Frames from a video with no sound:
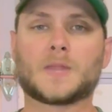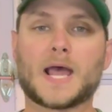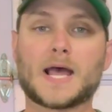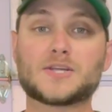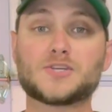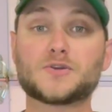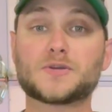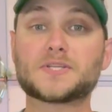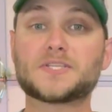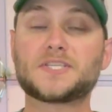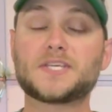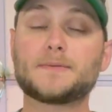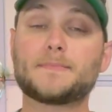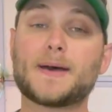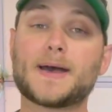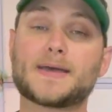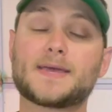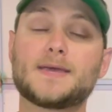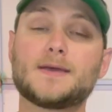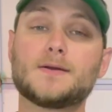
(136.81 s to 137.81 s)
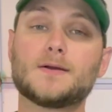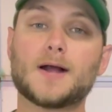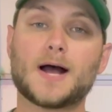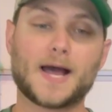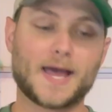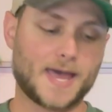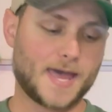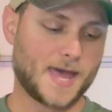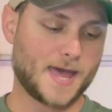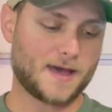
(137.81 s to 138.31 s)
As you can see back here,
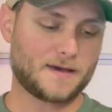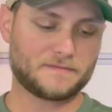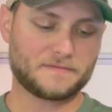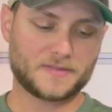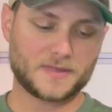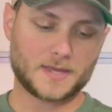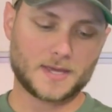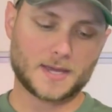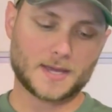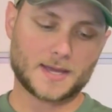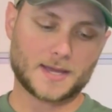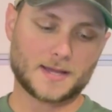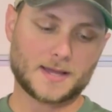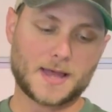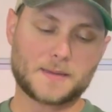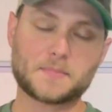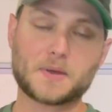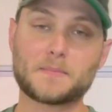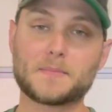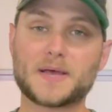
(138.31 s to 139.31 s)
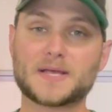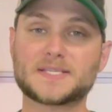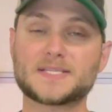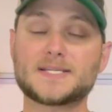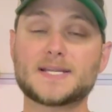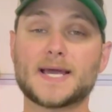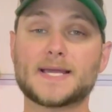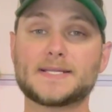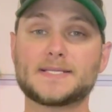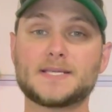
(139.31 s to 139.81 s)
I have the MMS
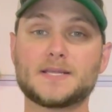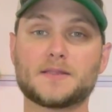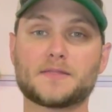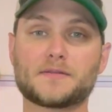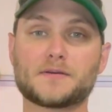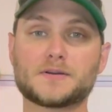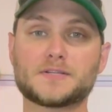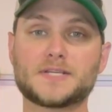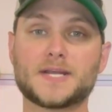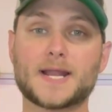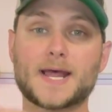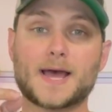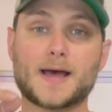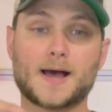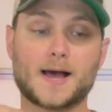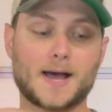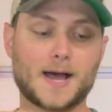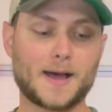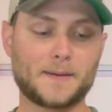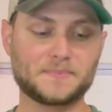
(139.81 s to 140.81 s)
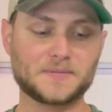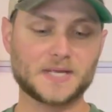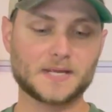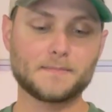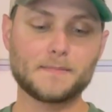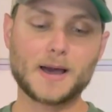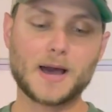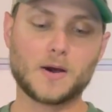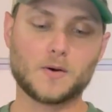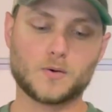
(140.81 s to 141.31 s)
1913 optic
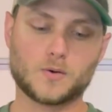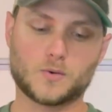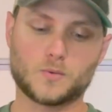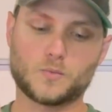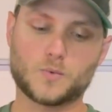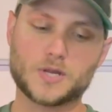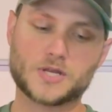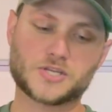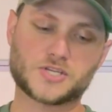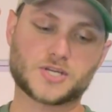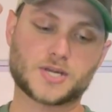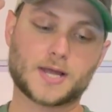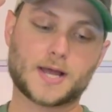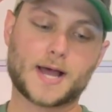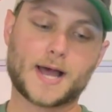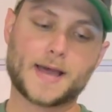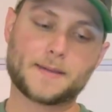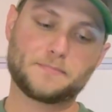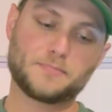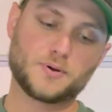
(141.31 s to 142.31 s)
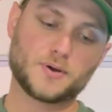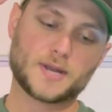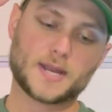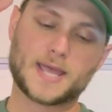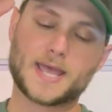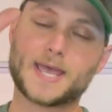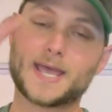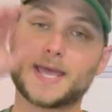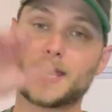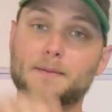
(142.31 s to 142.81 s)
mount, which I put
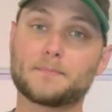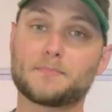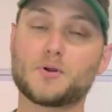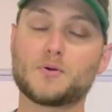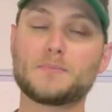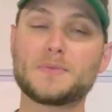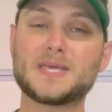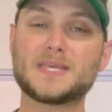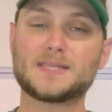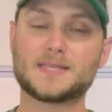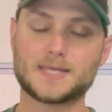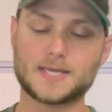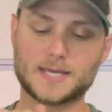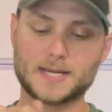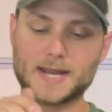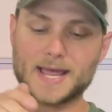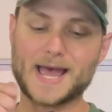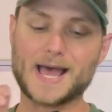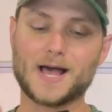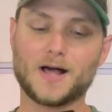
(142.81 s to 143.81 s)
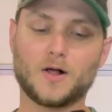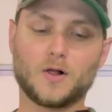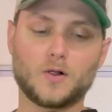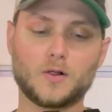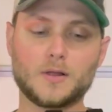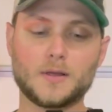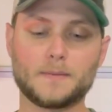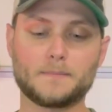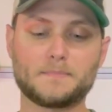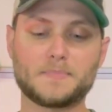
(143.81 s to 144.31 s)
a Promethean
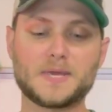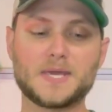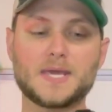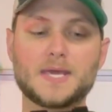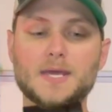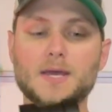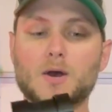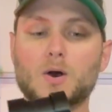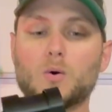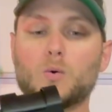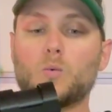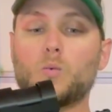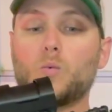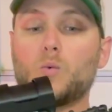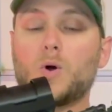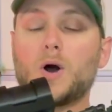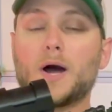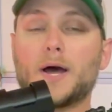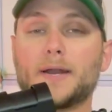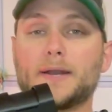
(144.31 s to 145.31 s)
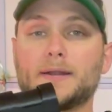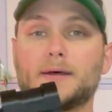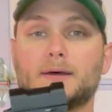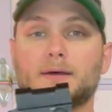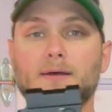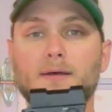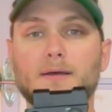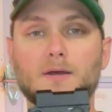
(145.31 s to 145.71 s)
LP1